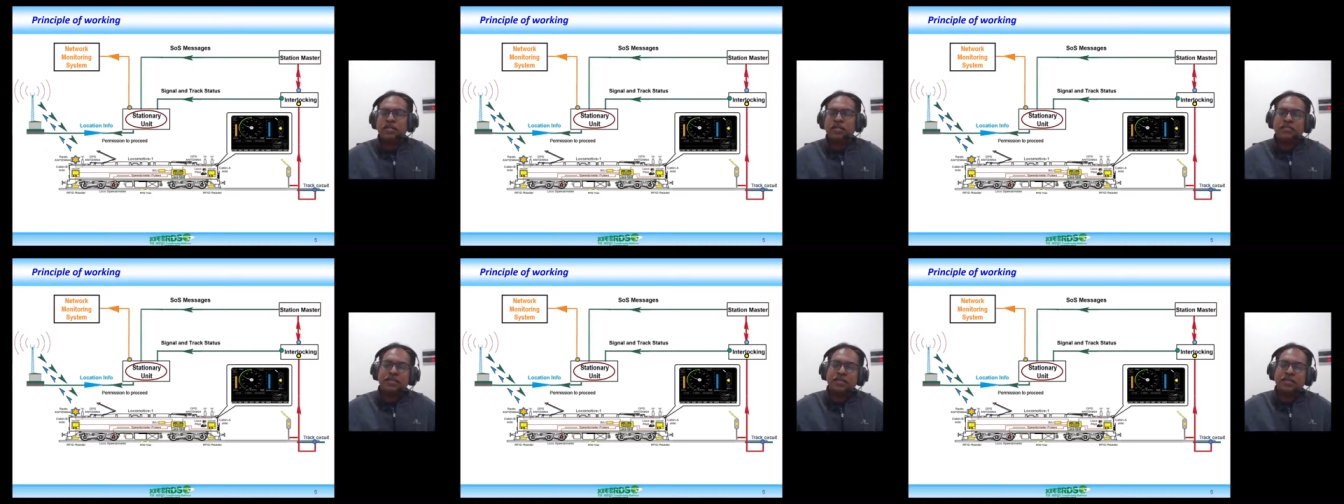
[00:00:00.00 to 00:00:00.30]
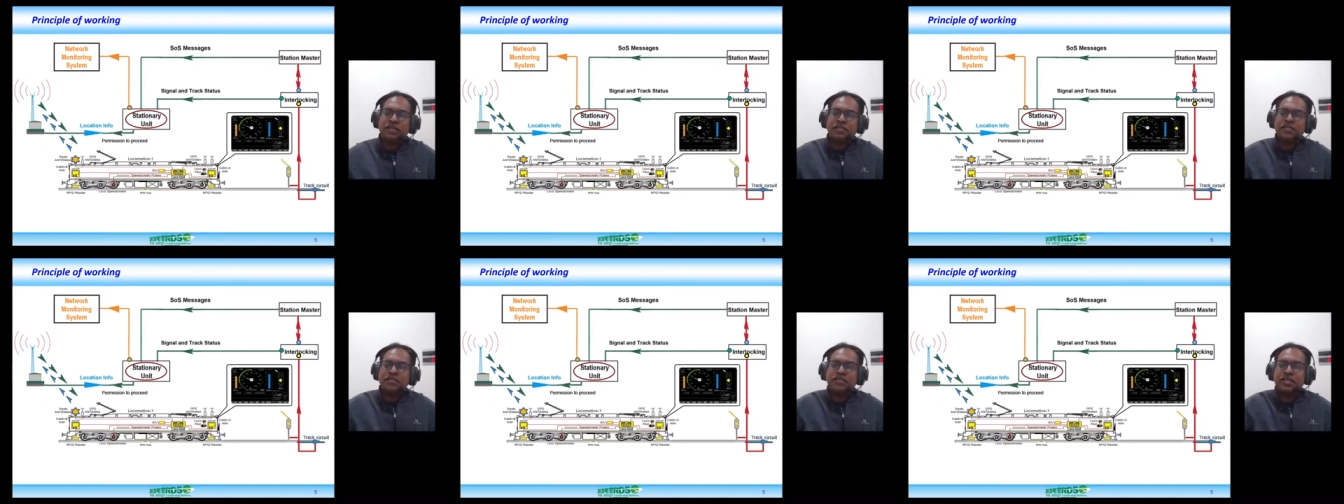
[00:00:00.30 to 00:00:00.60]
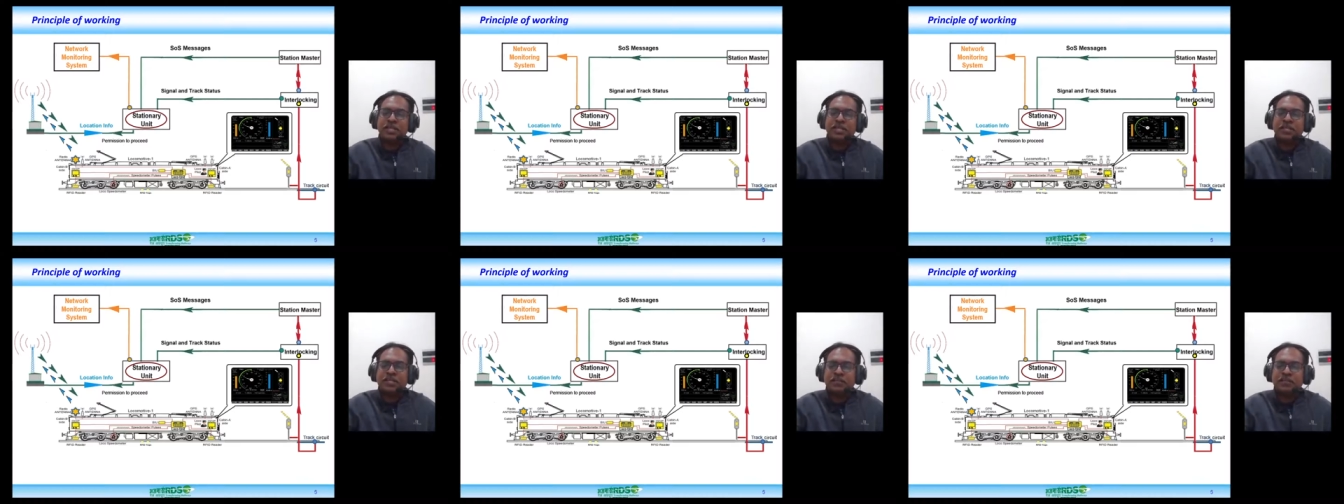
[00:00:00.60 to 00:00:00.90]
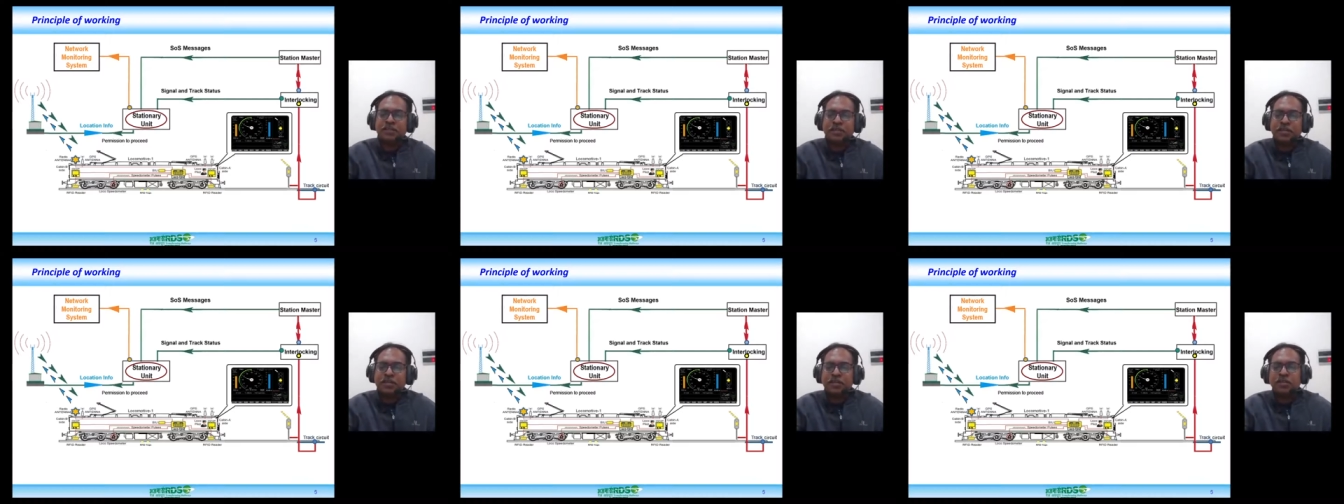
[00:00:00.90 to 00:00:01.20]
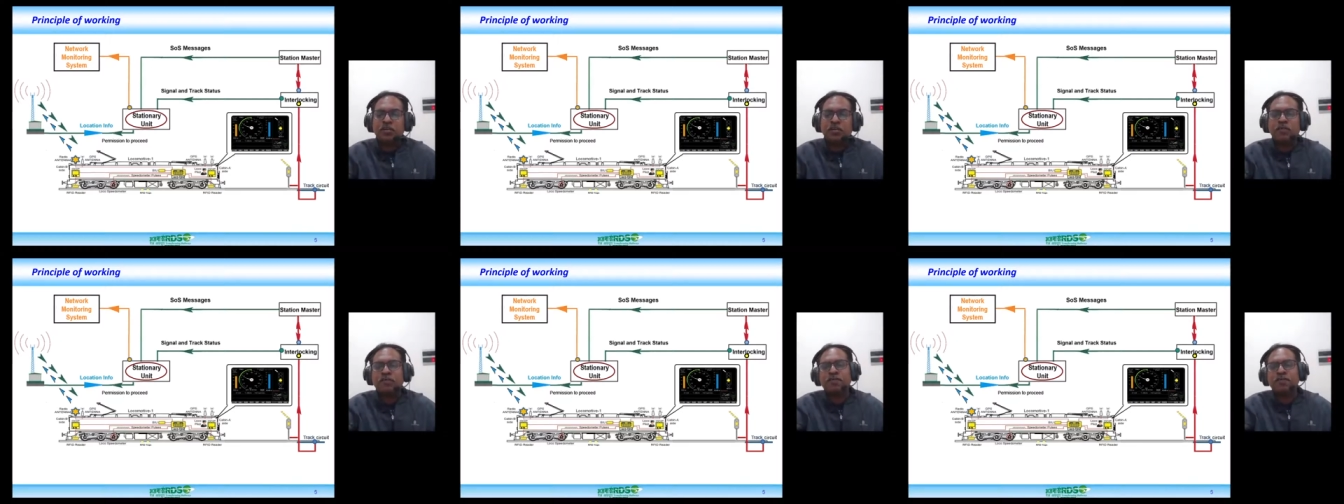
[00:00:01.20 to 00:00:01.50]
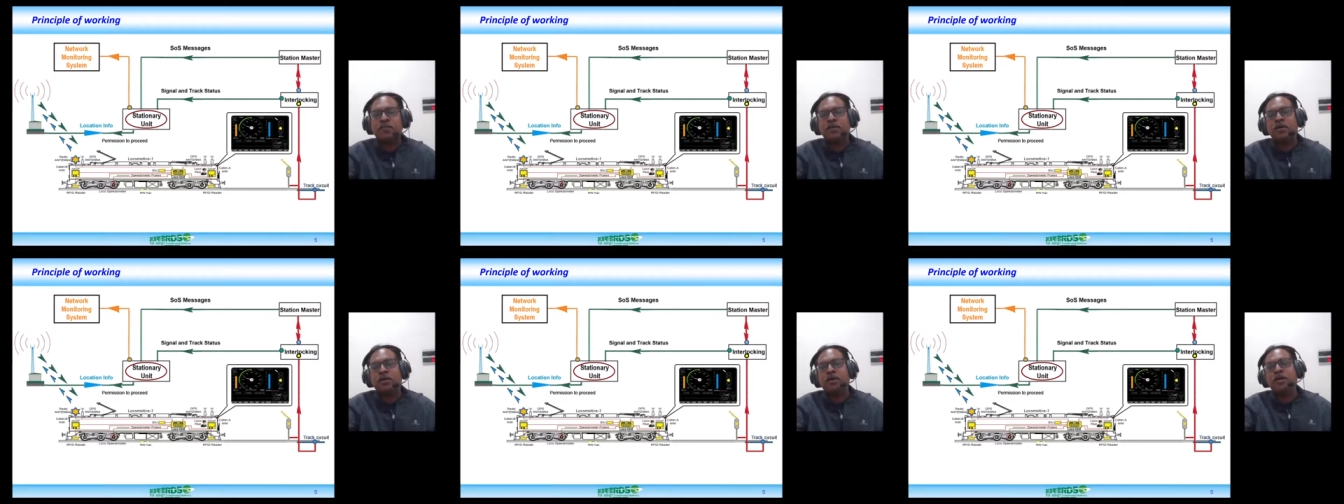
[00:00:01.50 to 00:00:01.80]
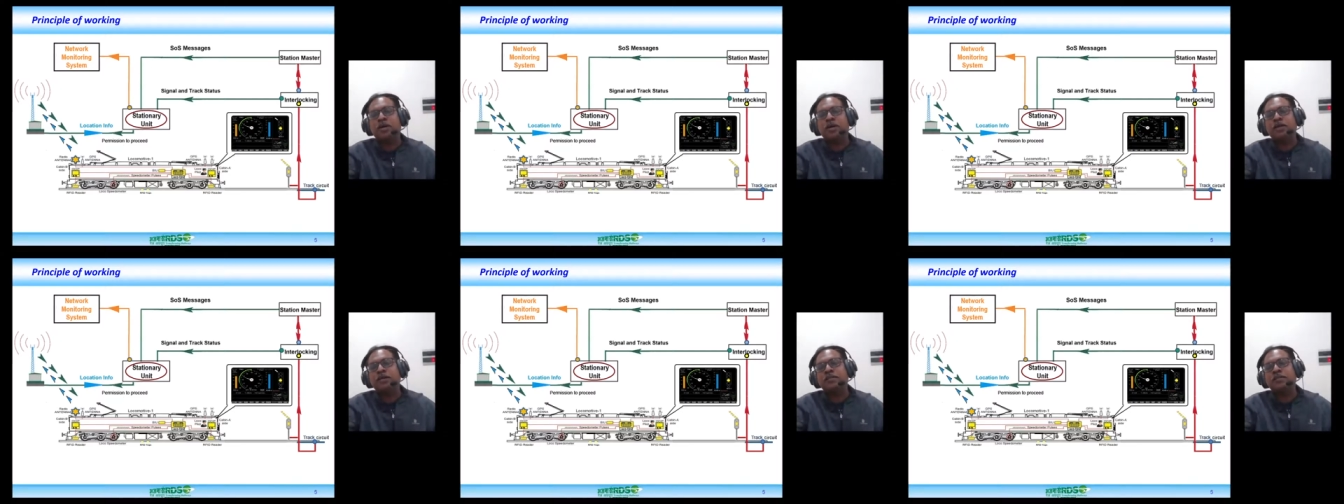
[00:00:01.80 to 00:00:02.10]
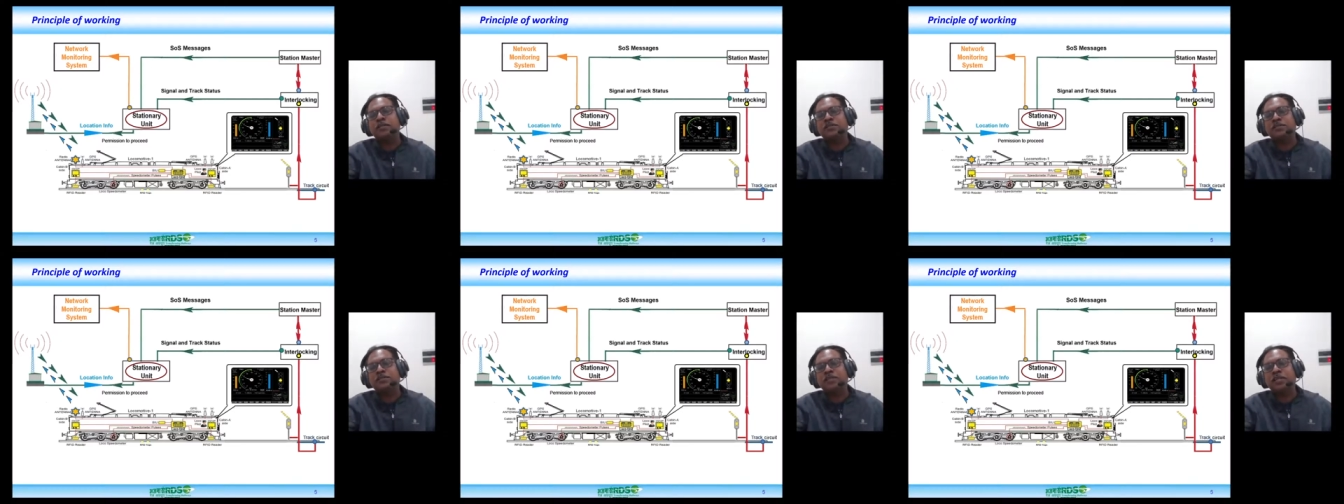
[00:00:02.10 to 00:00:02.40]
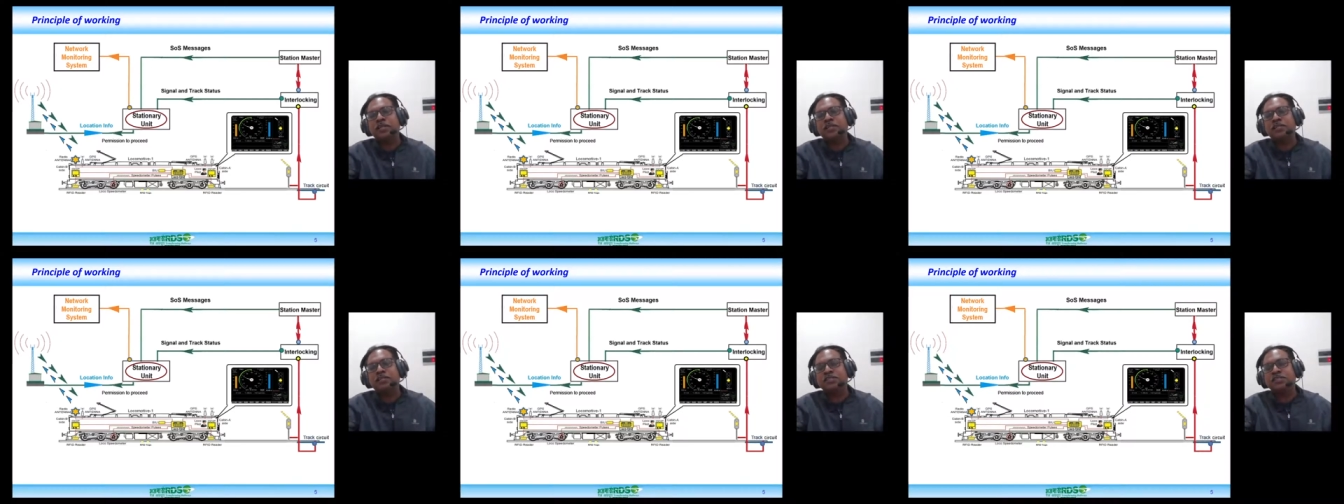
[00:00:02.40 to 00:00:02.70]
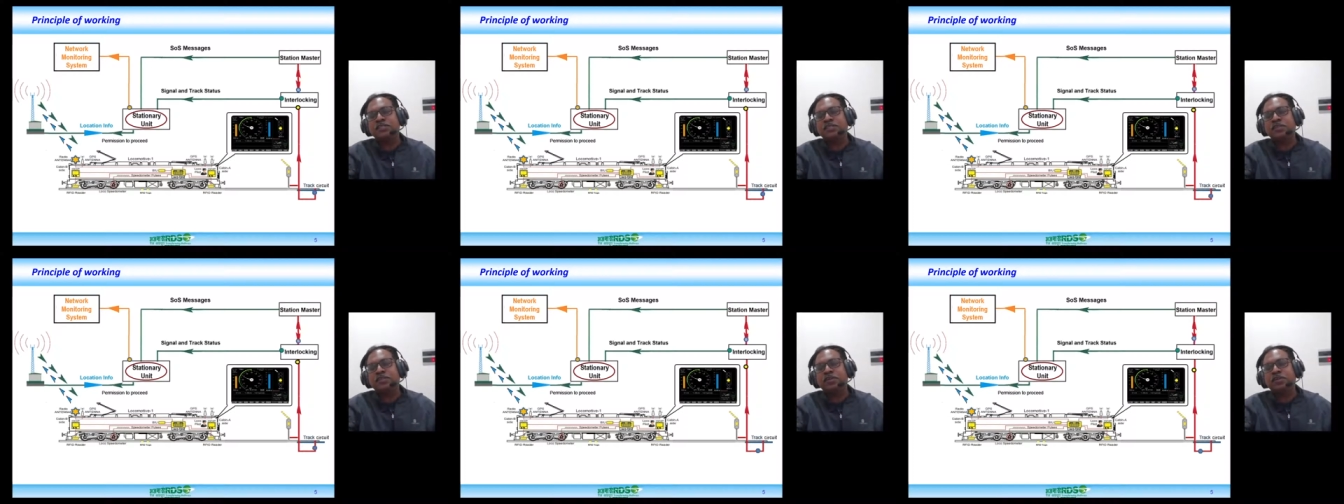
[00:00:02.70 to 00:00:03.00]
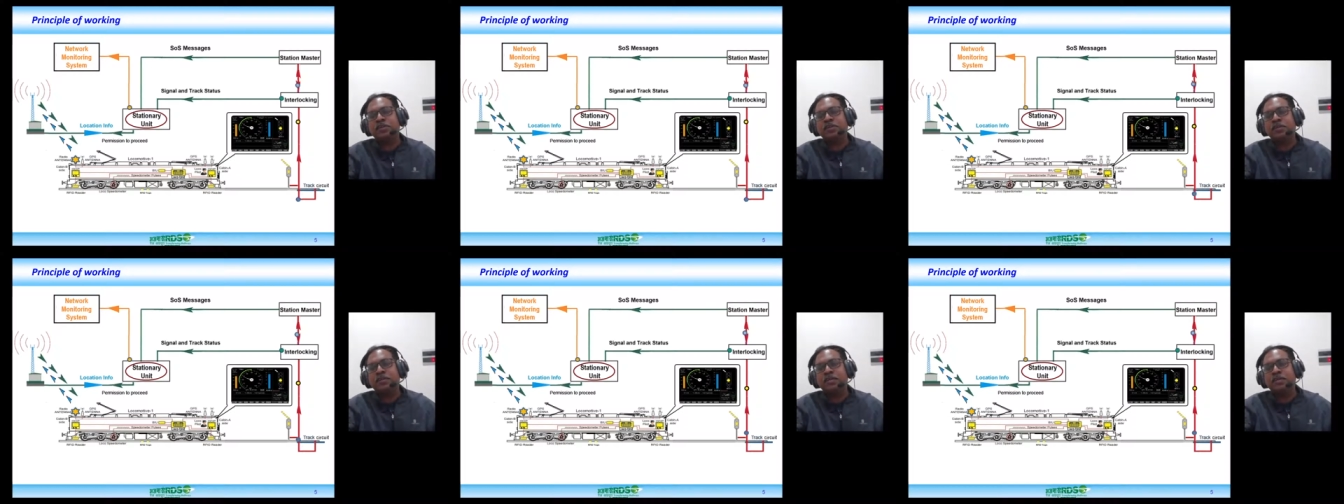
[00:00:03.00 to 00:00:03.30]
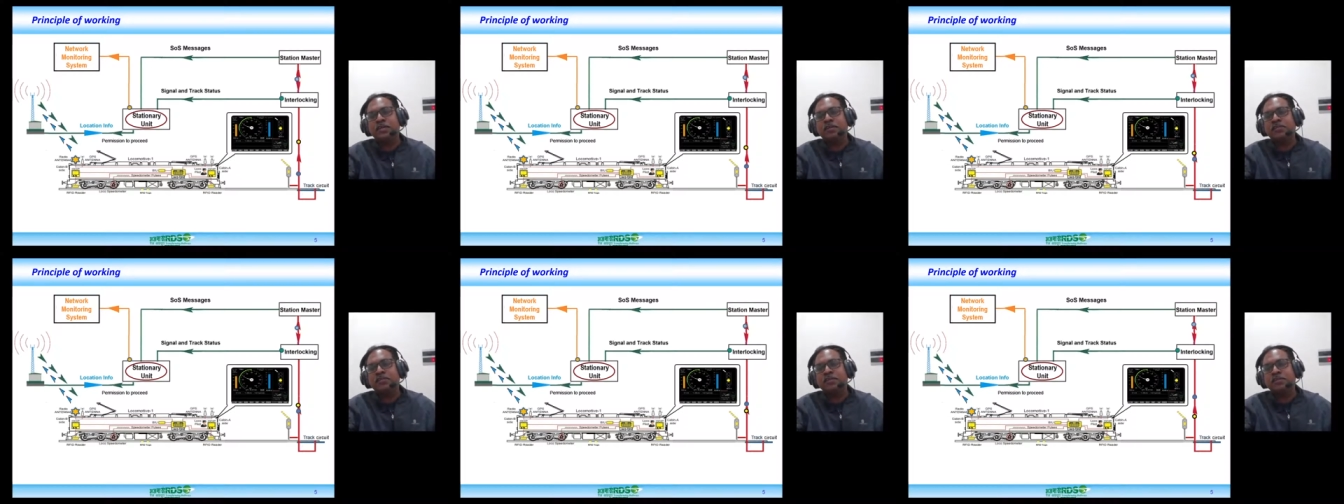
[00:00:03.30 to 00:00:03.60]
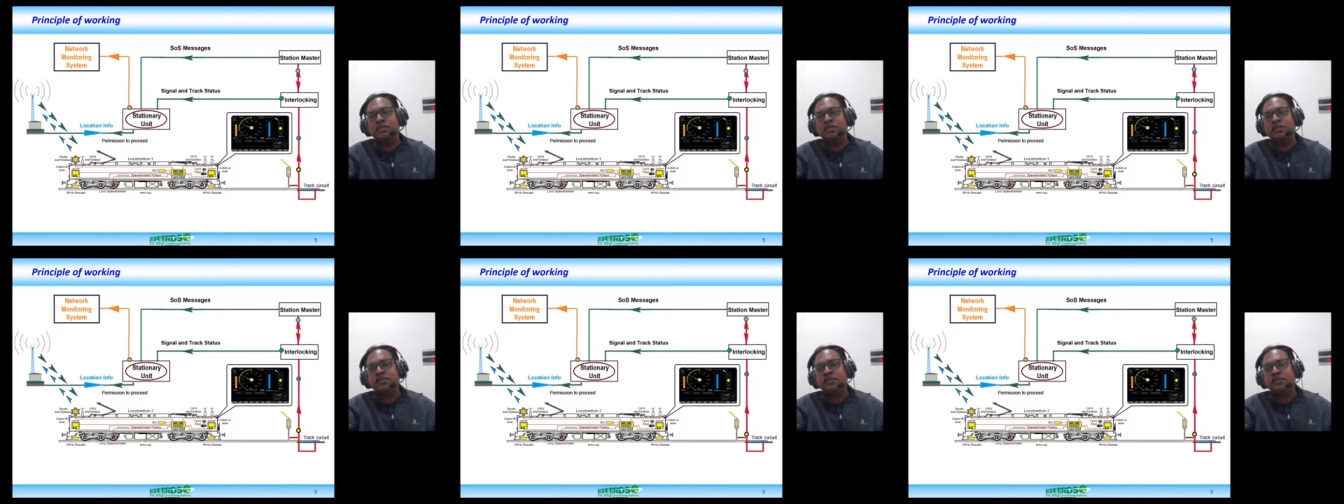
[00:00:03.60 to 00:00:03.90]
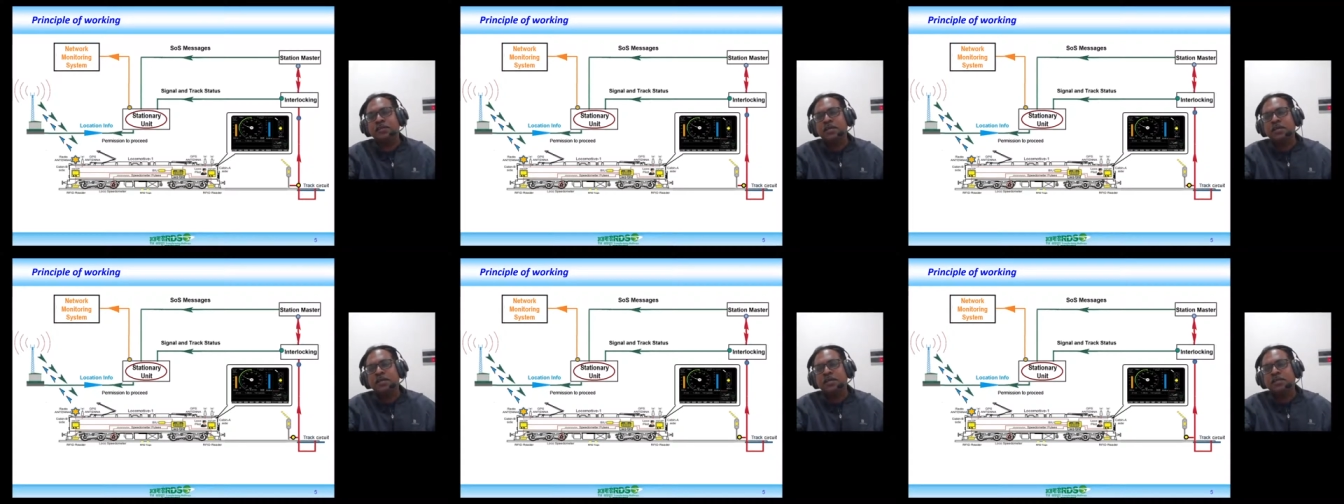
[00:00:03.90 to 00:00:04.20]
let's understand the working of uh, the signaling system on Indian Railways.